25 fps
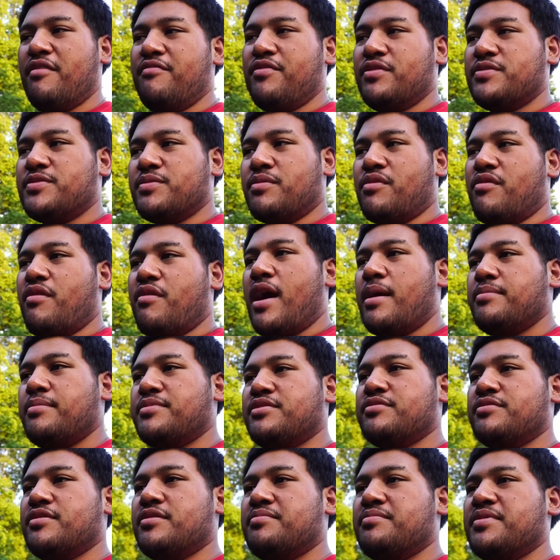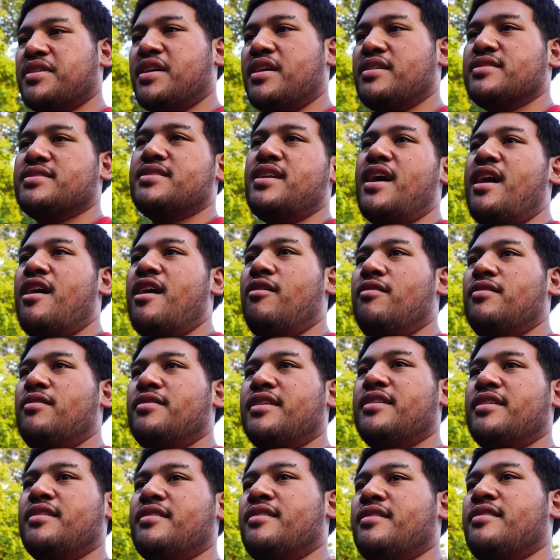you some crap to it, because not
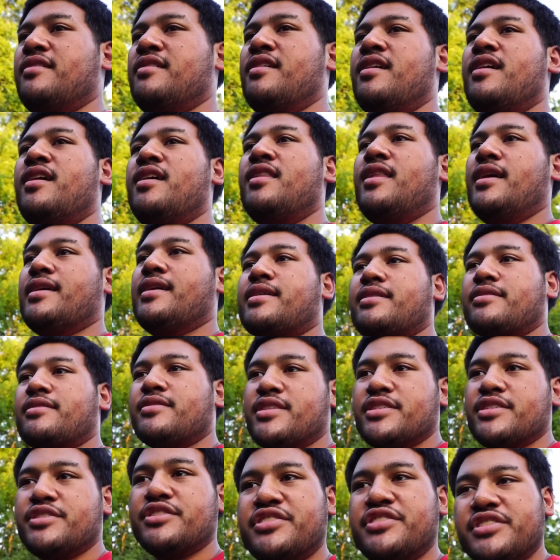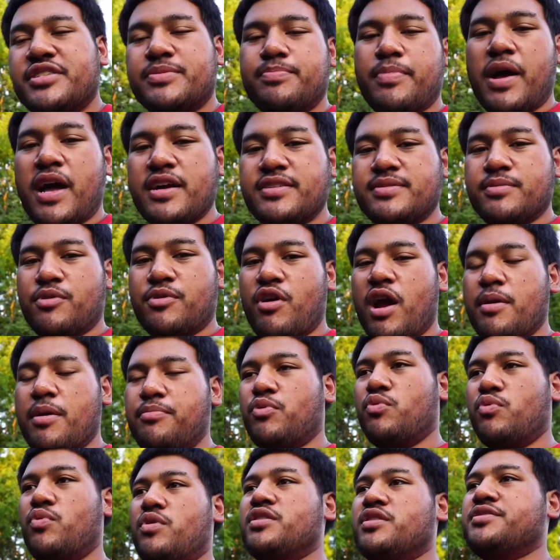only like did you just buy some crappy
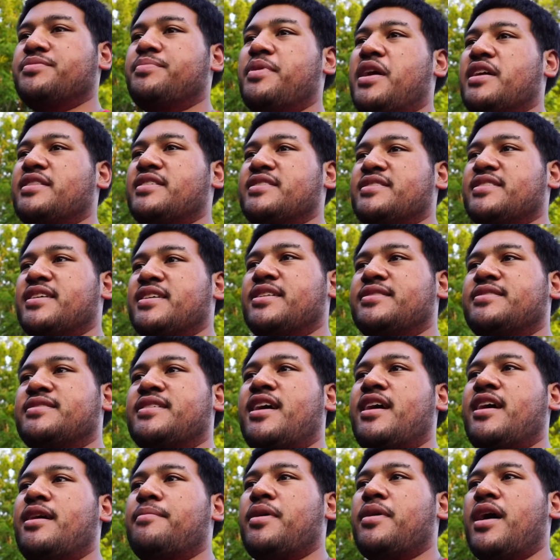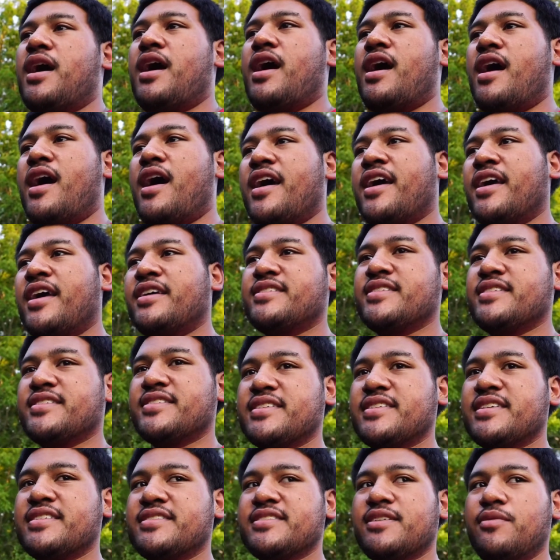wheels, but at the same time, I hate to
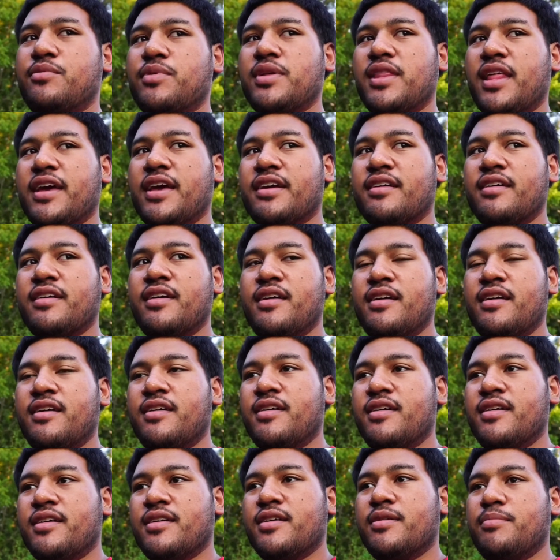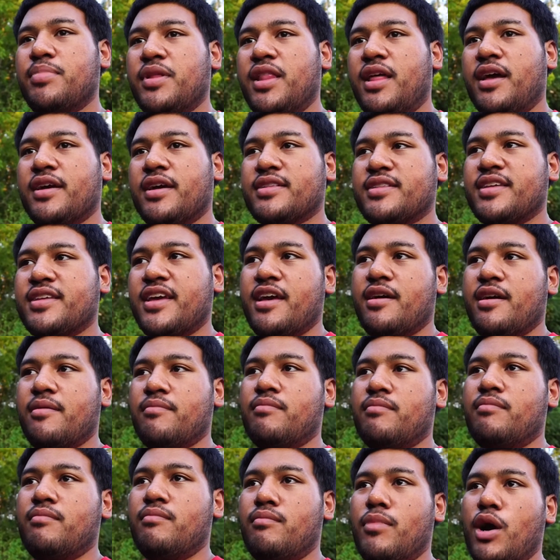see someone like you'd be like, damn,
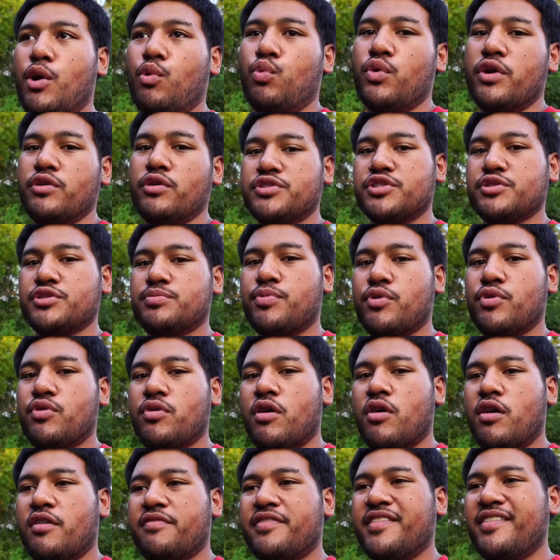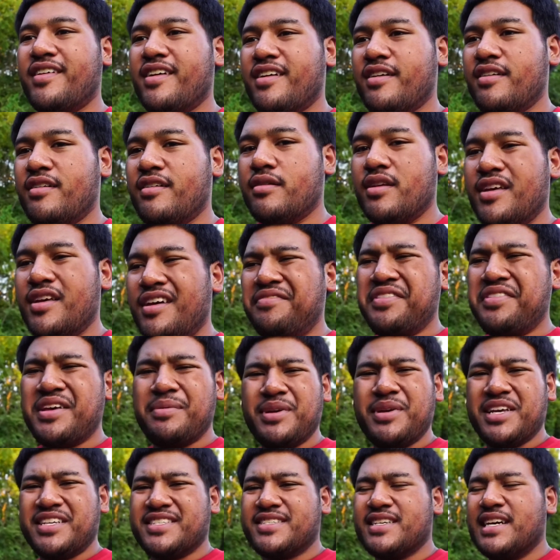my wheel just broke off it, if that
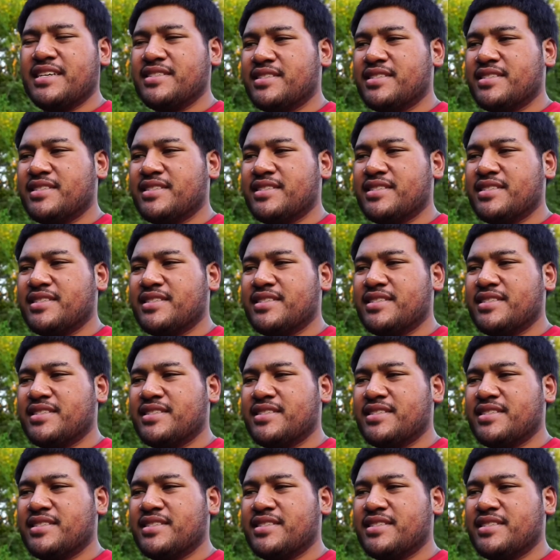makes sense.